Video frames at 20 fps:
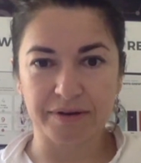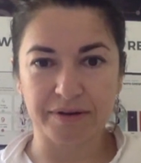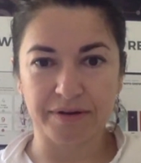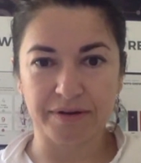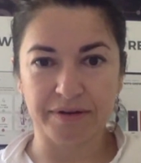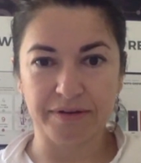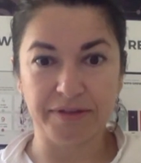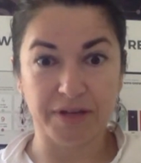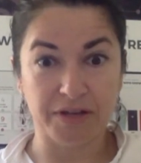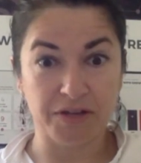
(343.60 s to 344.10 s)

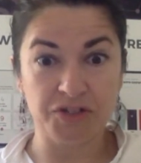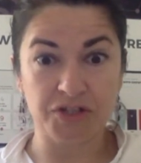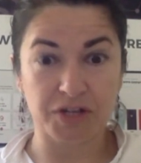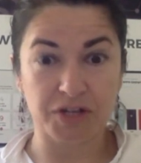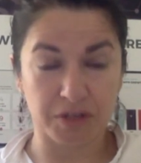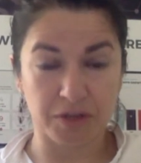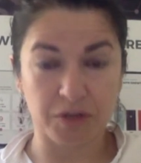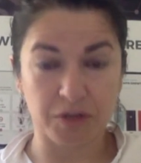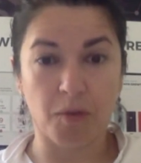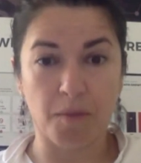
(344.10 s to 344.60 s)
danger
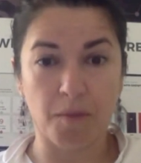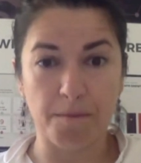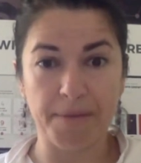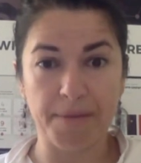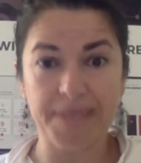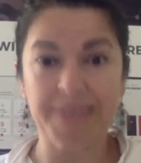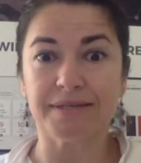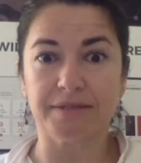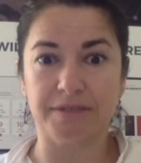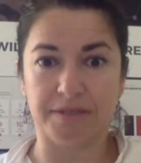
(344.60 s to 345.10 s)
and
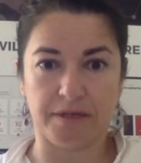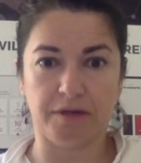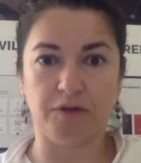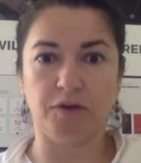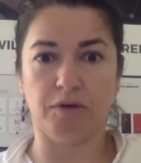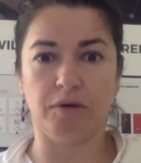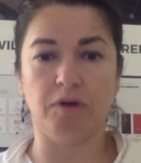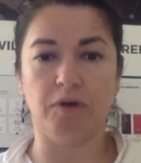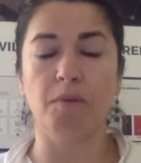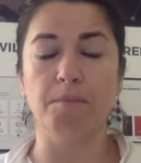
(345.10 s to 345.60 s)

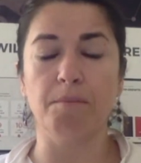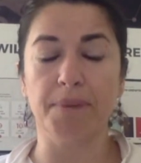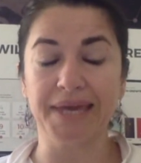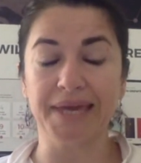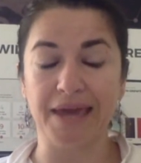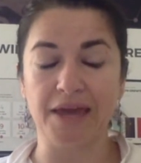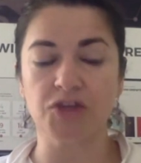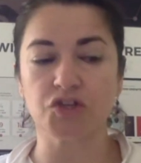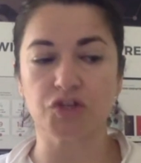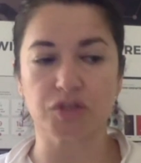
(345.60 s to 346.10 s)

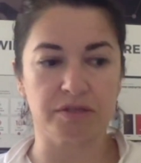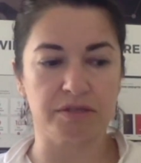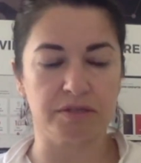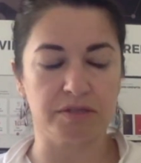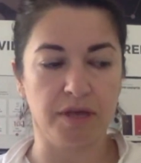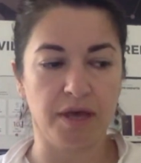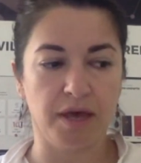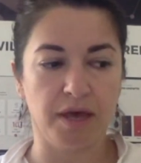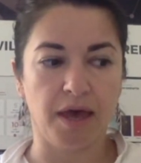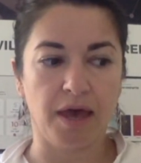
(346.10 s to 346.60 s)

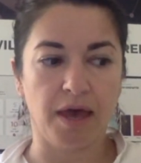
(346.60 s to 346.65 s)
complications